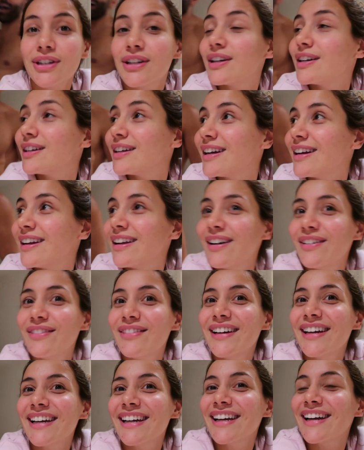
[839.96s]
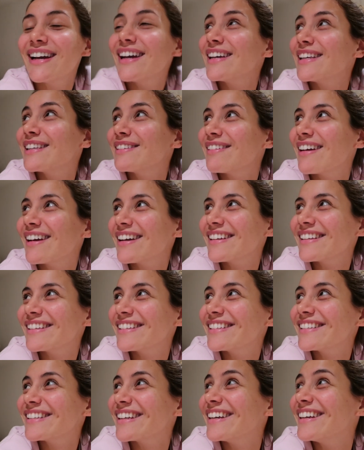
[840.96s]
I love Squarespace.
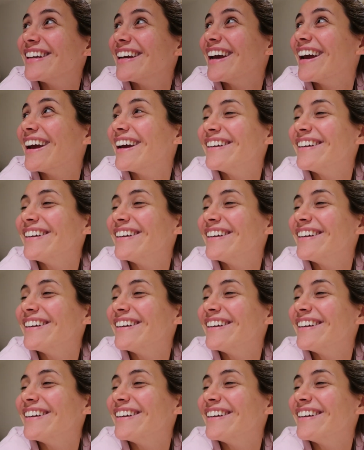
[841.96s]
Do you?